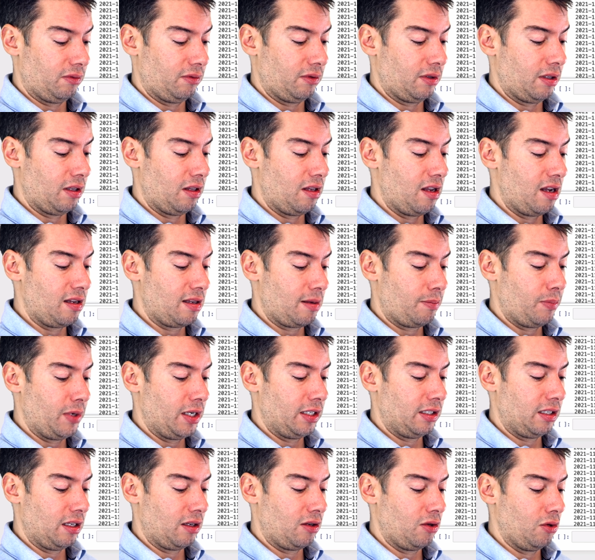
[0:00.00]
the
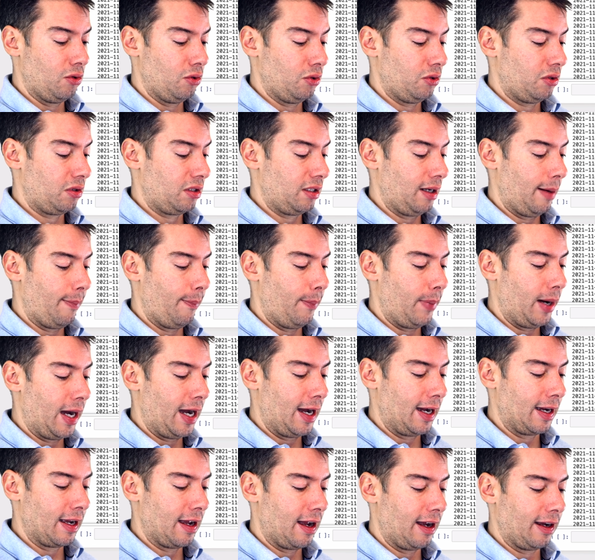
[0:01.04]
database they use, some
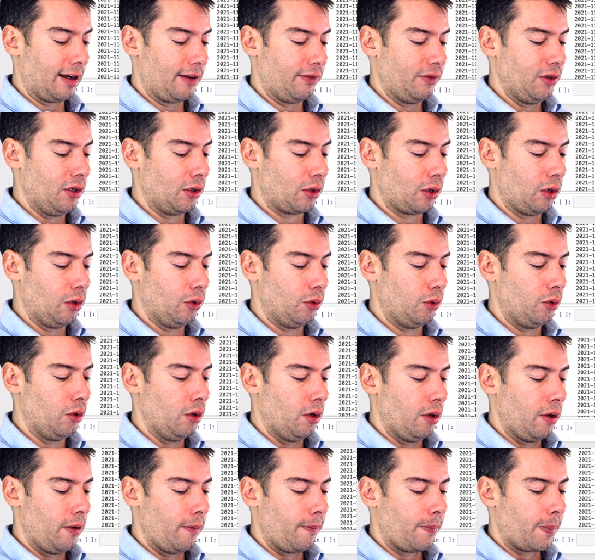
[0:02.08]
bug, I have no clue.
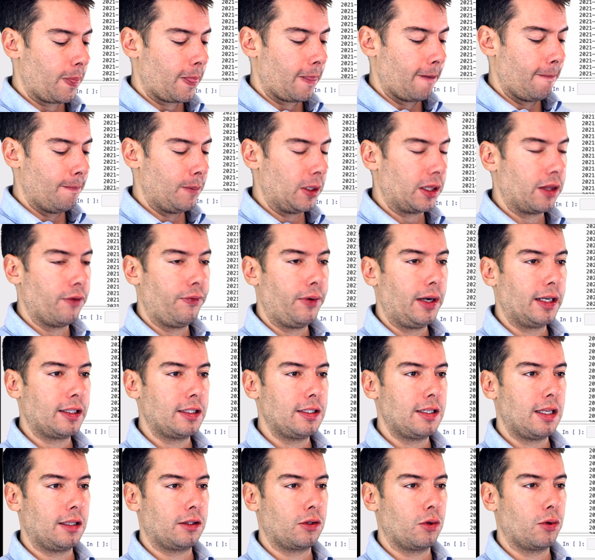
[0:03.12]
But the fact
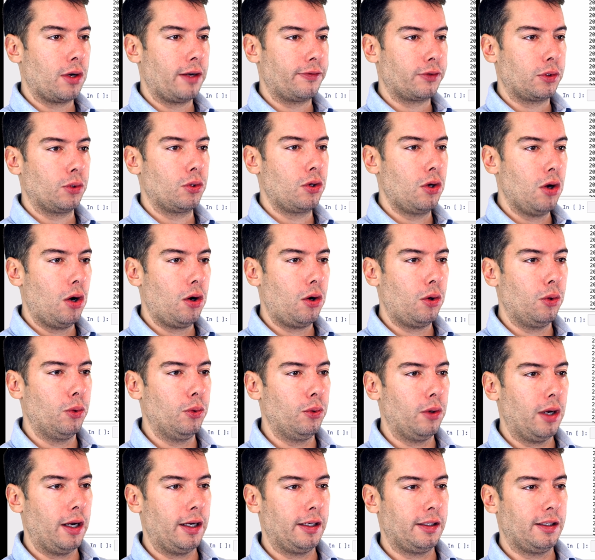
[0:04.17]
is that you have to
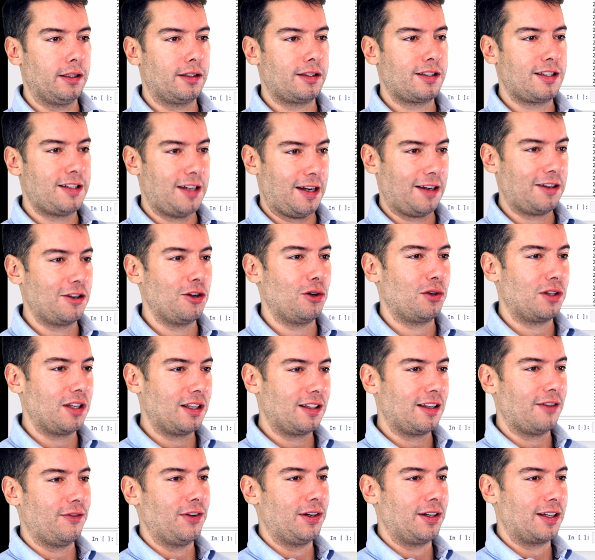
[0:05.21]
go and check your
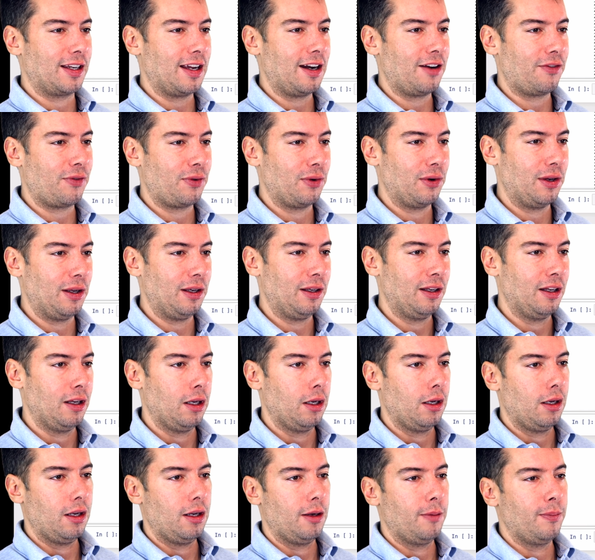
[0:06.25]
data very carefully
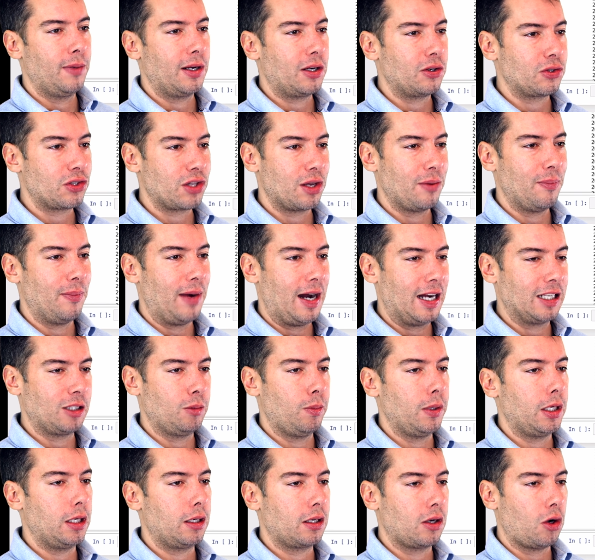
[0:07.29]
because they might
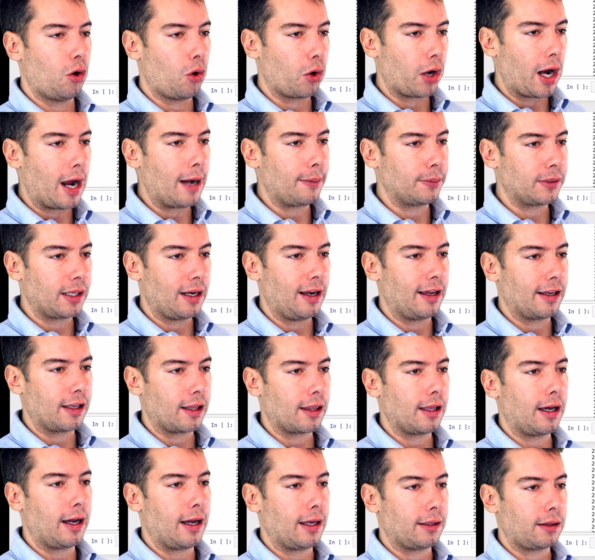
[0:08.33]
be corrupt like
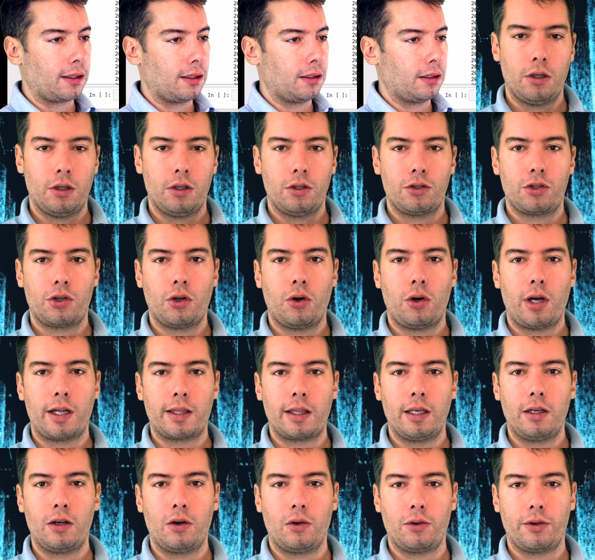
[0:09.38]
that. So I
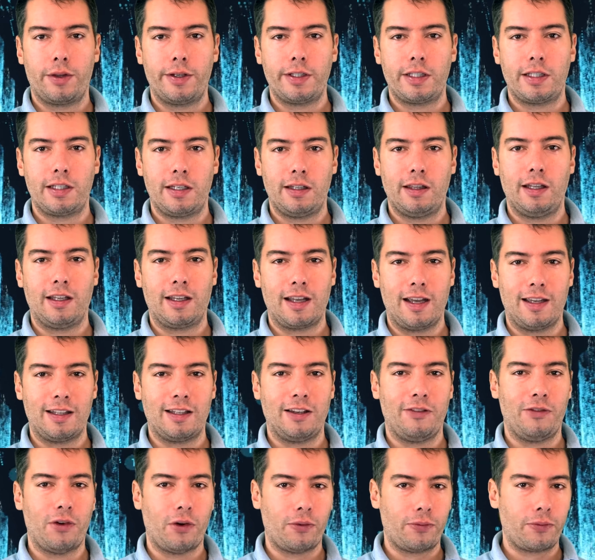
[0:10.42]
think all this is
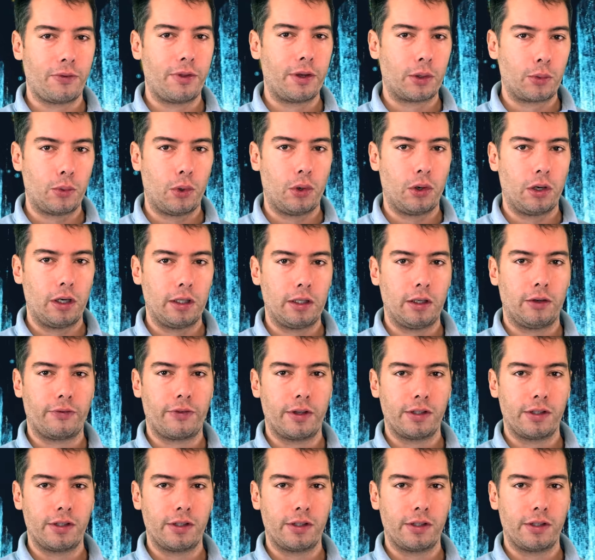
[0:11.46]
indicative of the quality of the